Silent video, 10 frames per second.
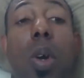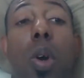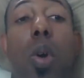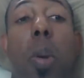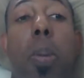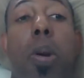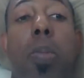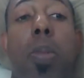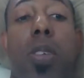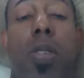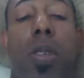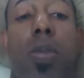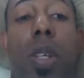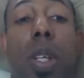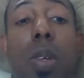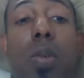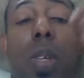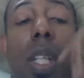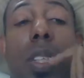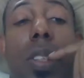or permissive
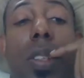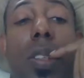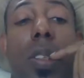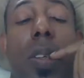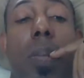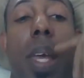relationship.